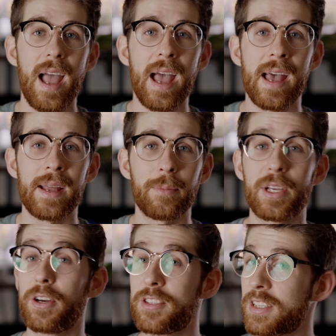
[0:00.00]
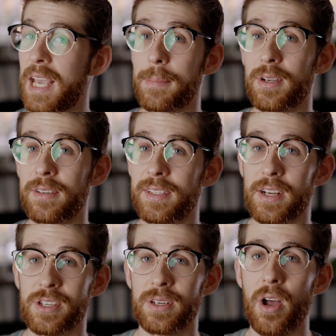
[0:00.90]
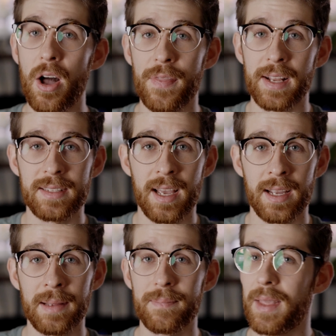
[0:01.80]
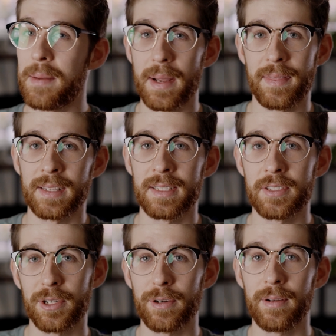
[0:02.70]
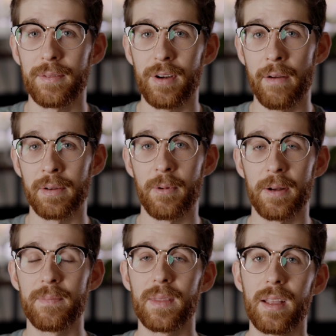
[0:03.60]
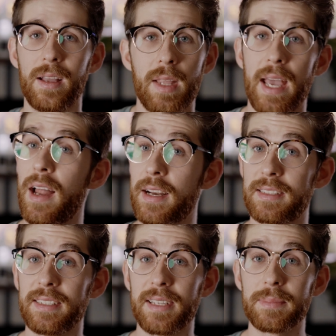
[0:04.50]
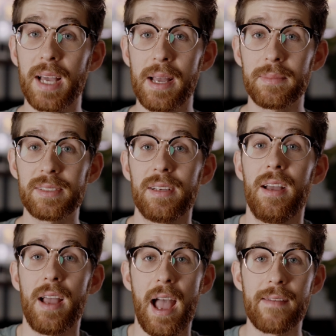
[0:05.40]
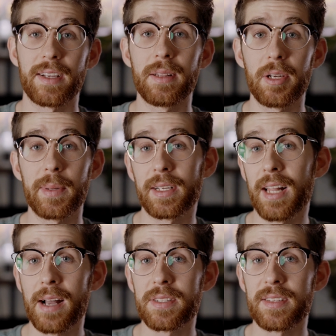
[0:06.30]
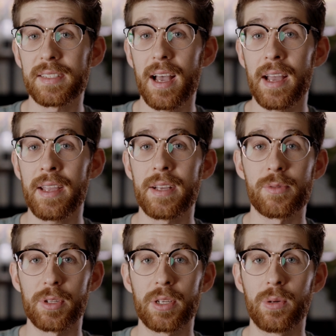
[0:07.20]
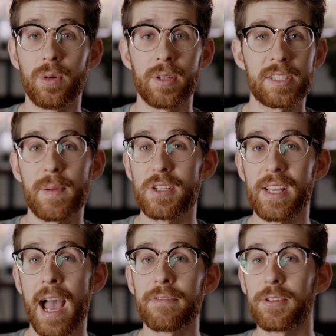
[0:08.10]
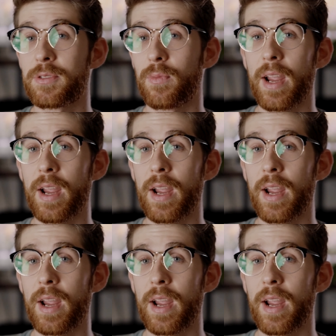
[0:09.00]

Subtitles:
And we could have just kept our session on that day and made things easier for everyone. And honestly, sometimes having a little bit of clouds in the sky is really cool, especially after it's